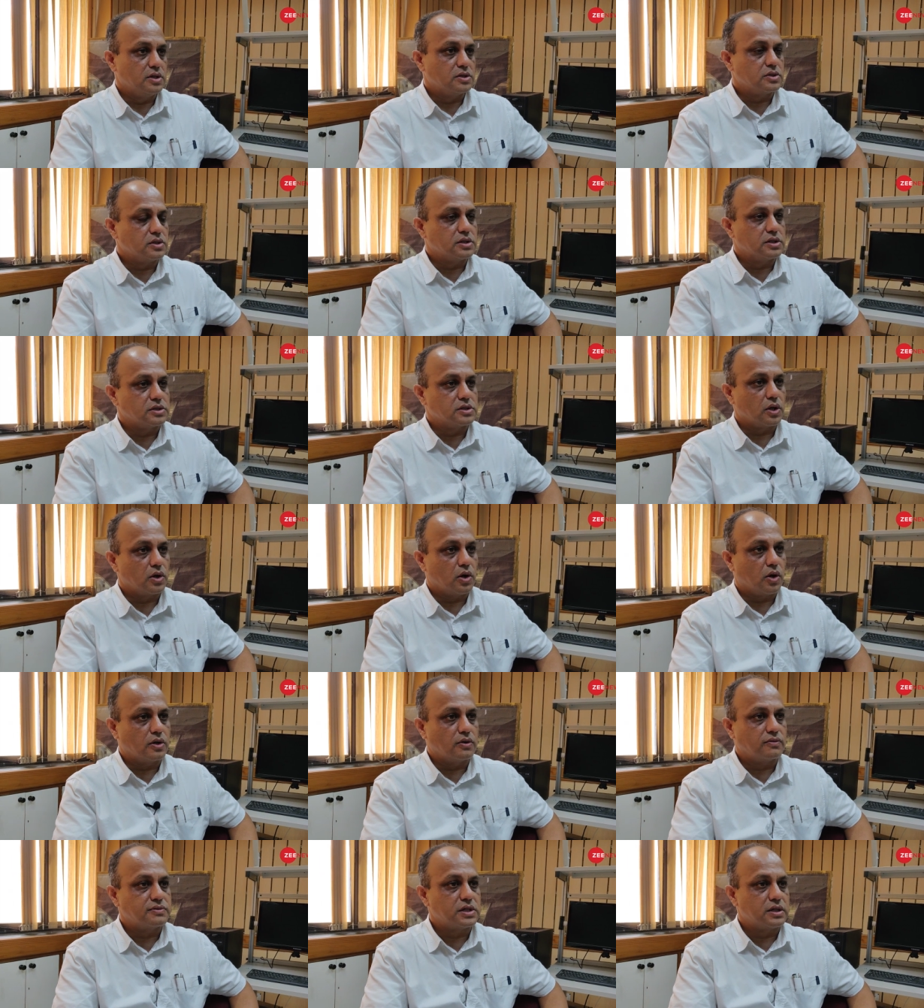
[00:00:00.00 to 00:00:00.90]
So there's a
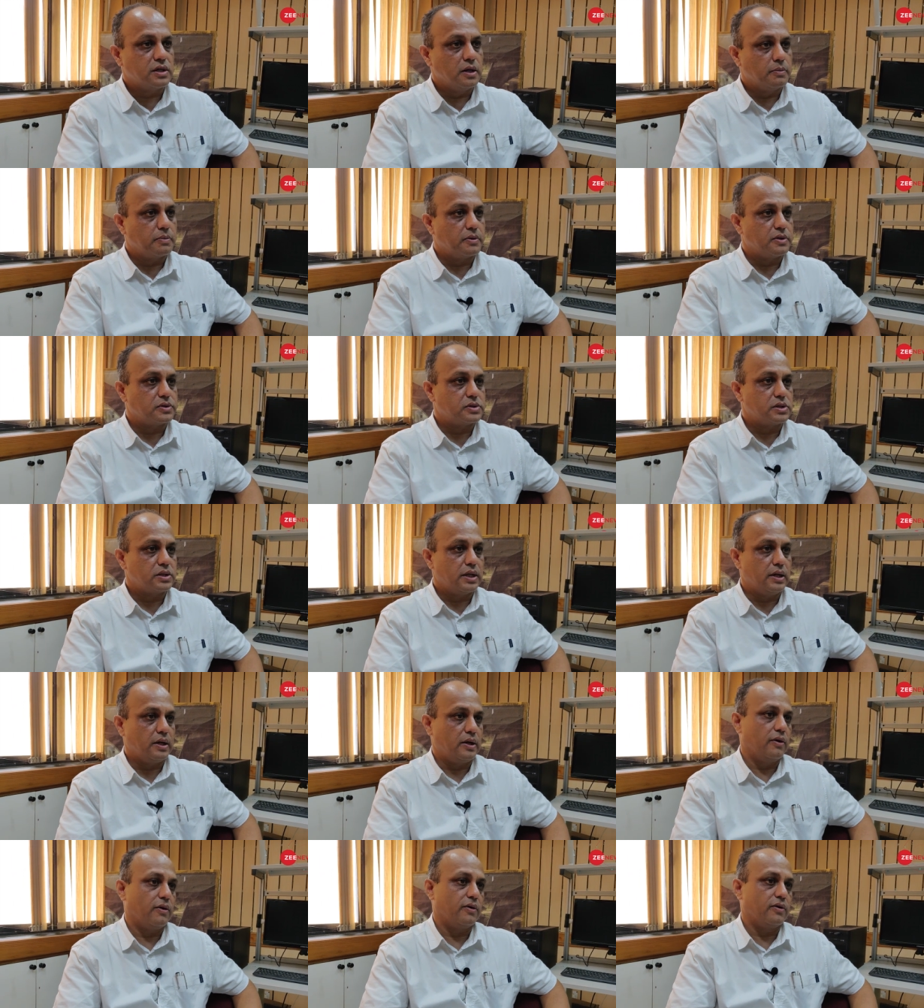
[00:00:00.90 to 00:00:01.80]
lot of signal processing
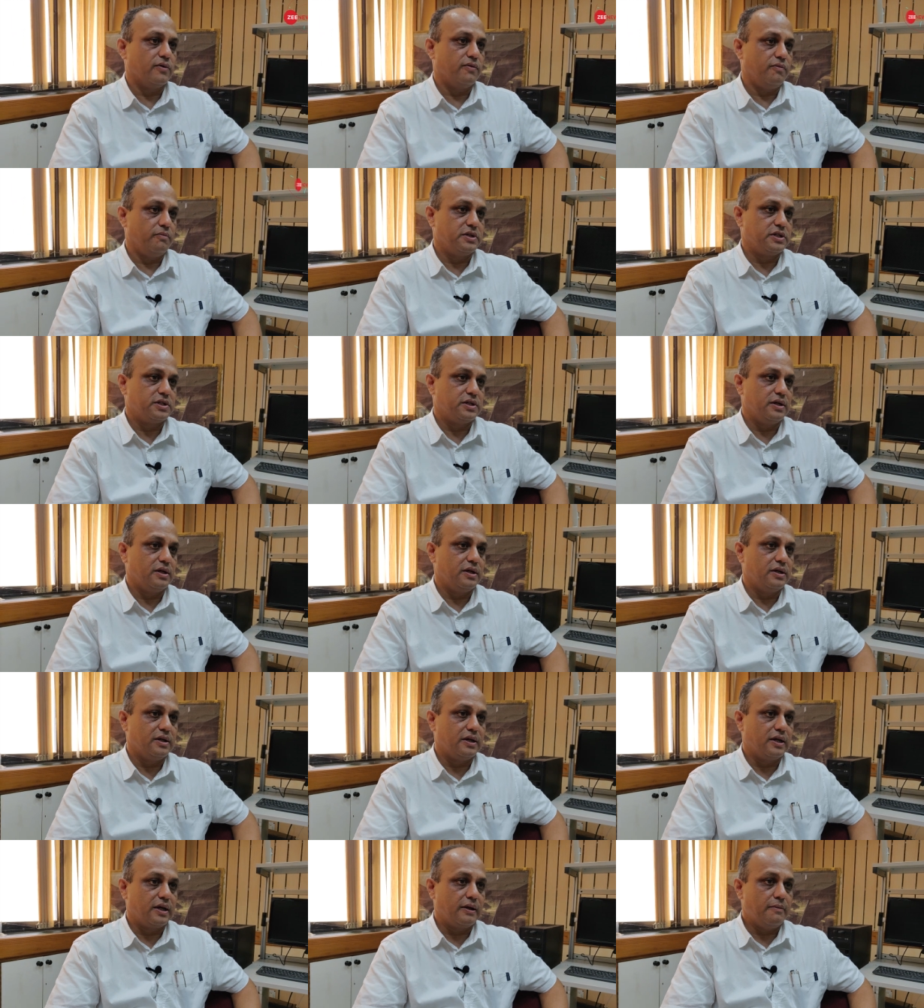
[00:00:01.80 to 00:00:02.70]
and a lot of machine
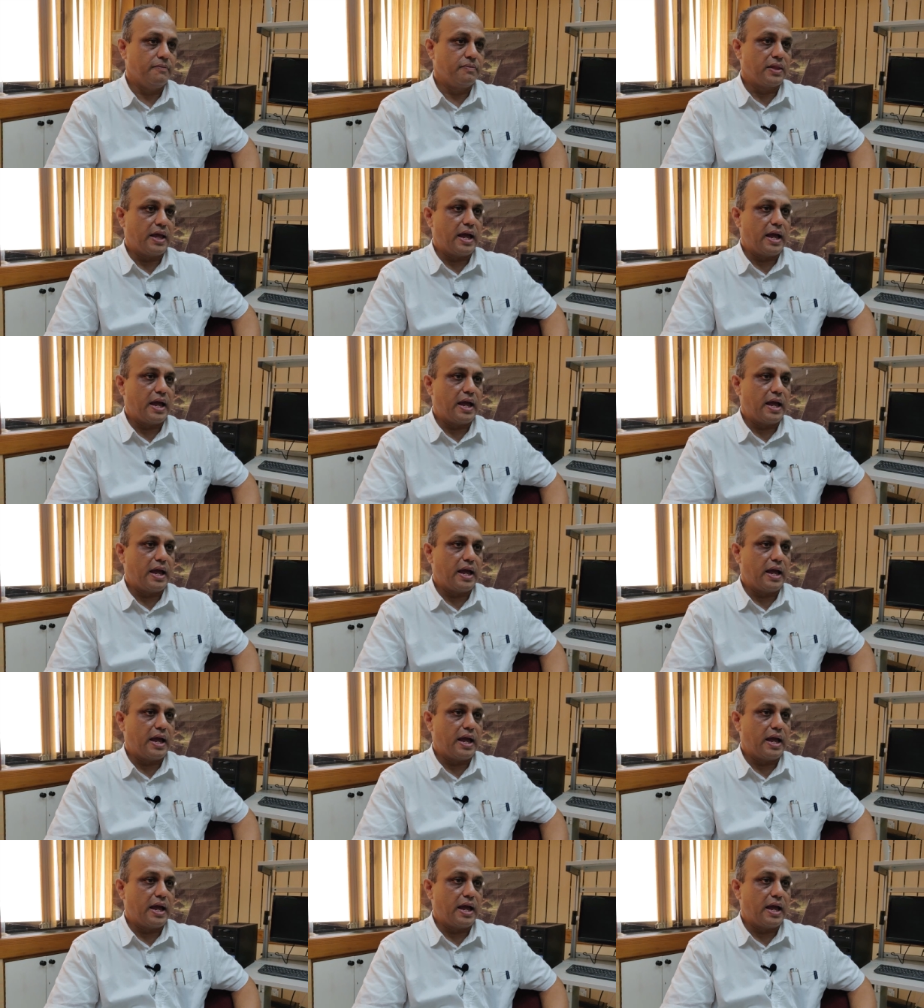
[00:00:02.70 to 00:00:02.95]
learning